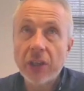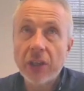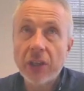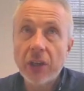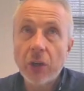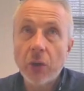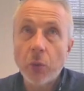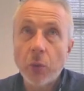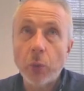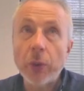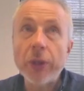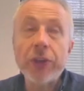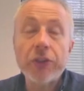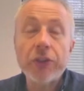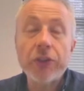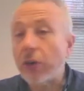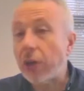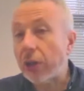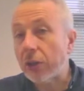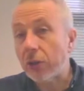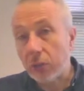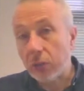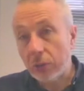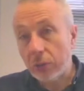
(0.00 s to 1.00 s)
we
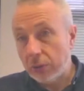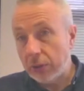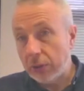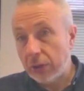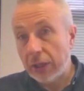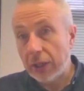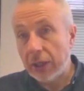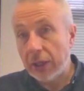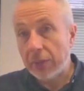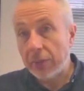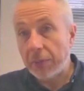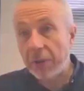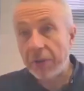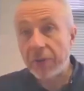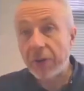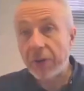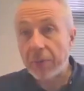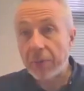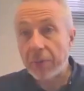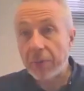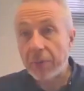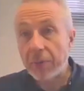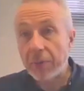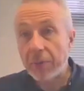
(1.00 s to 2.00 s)
struggle, if I'm
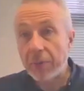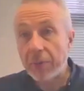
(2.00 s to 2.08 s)
honest.